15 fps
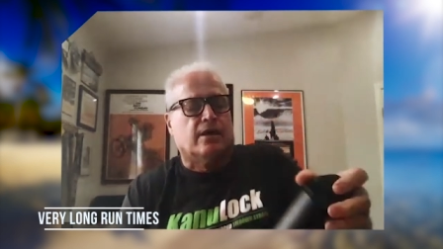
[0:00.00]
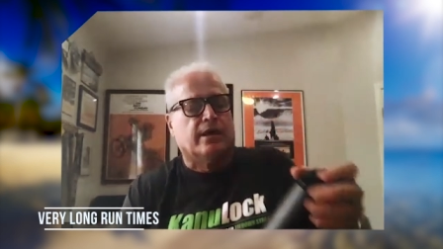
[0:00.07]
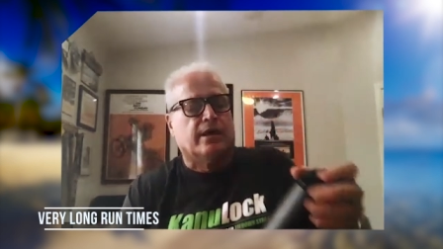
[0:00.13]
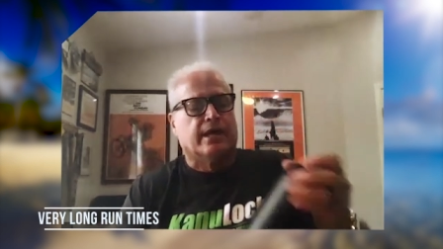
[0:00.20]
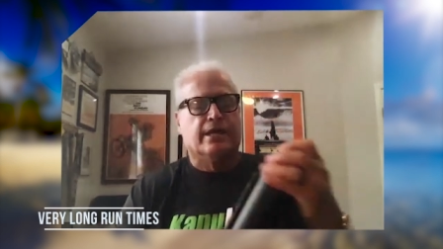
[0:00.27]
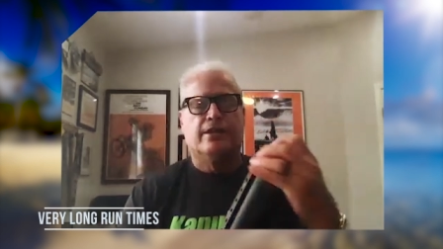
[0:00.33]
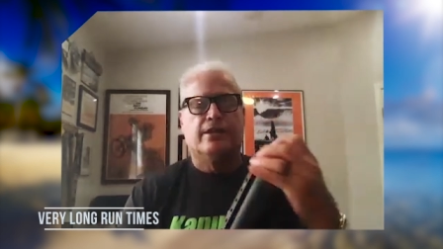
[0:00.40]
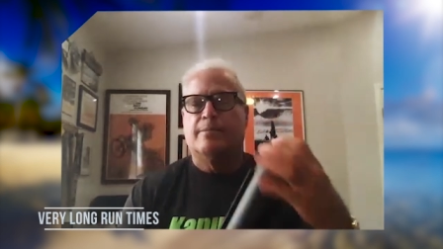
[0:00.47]

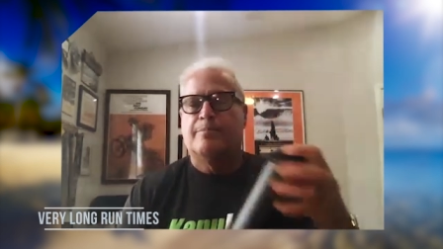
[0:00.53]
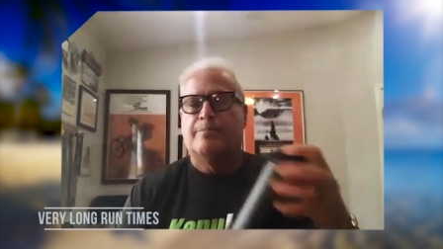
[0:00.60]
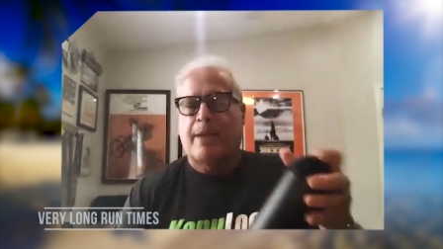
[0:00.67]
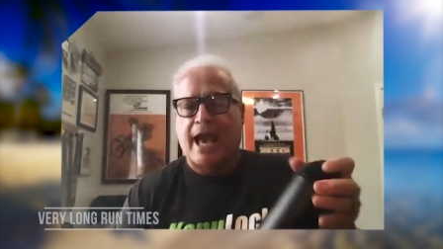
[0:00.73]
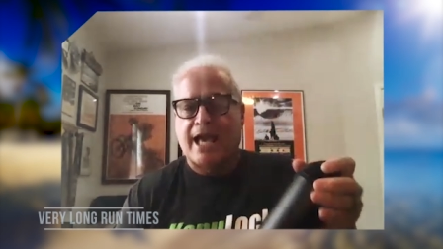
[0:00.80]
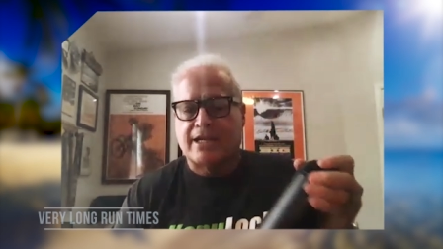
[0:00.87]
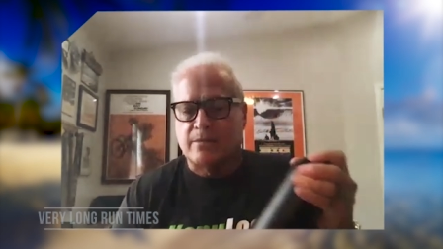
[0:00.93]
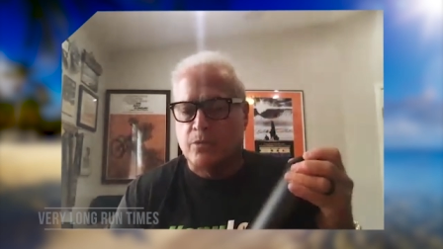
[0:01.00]
in the
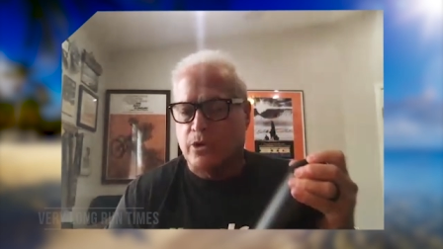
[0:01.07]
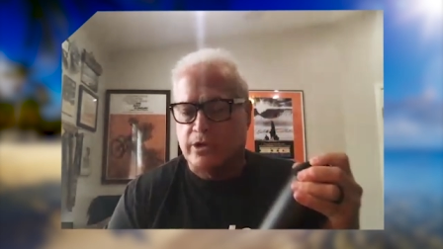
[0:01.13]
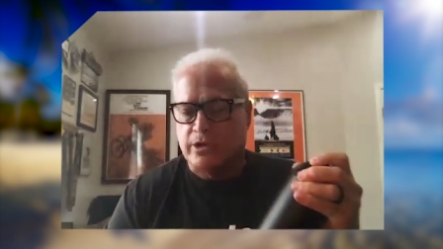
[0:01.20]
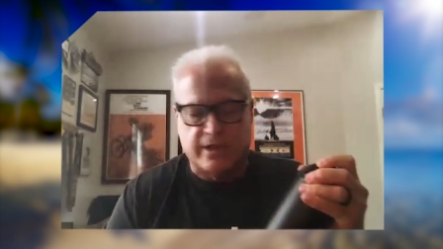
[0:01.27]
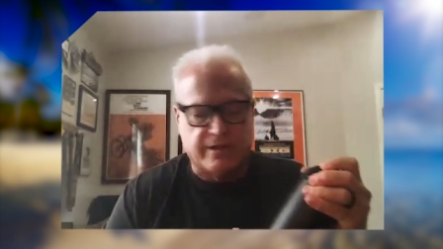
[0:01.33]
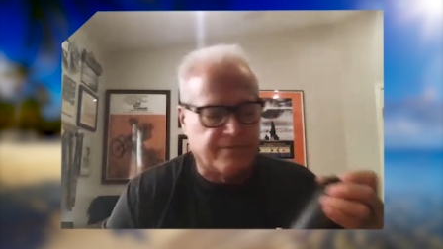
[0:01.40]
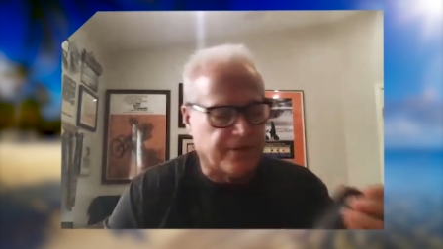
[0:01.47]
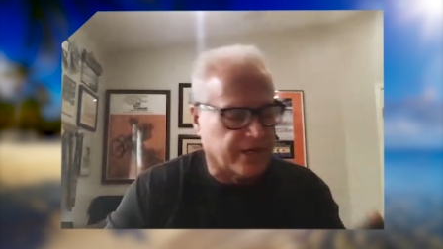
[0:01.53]
paddleboard
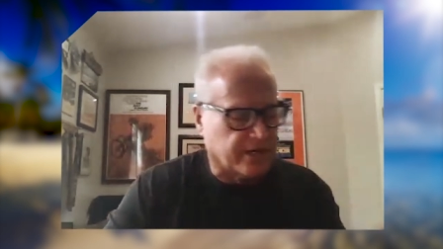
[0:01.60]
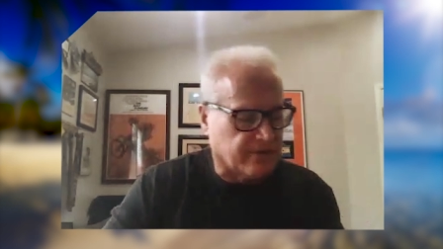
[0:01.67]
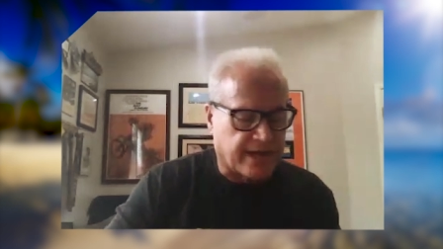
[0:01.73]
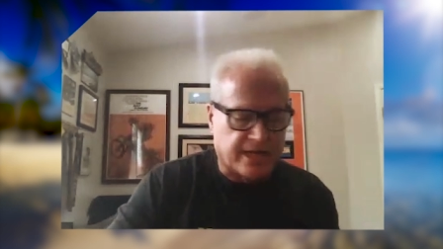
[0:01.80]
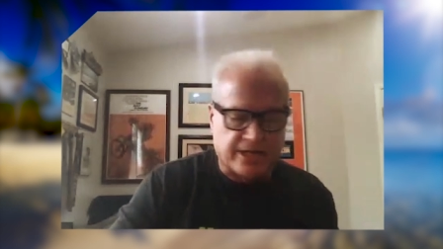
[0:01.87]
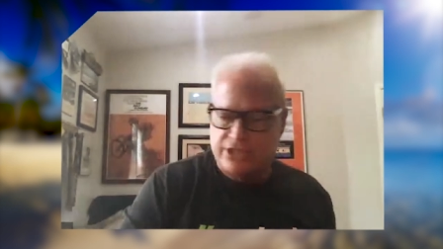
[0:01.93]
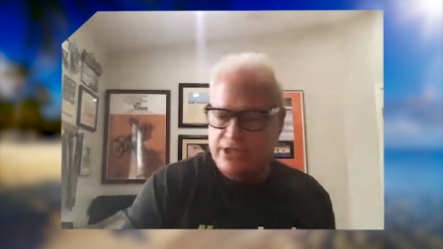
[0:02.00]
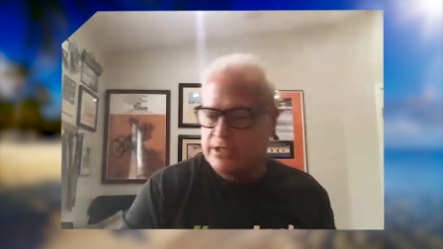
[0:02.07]

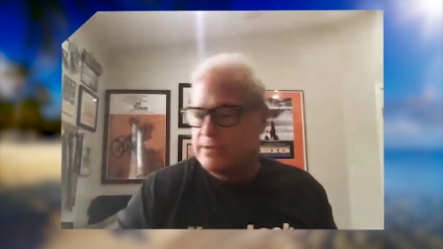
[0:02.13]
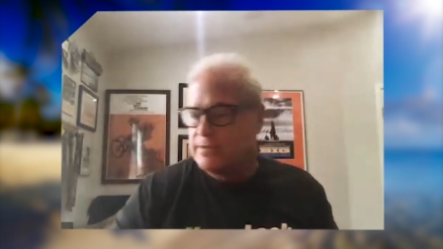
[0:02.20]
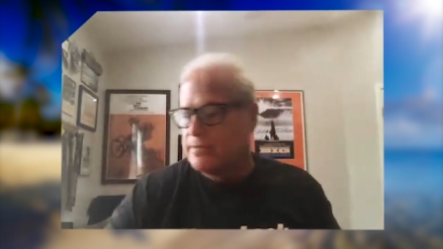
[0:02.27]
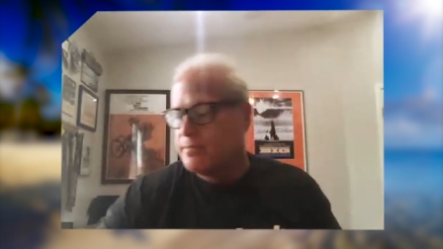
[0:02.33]
configuration,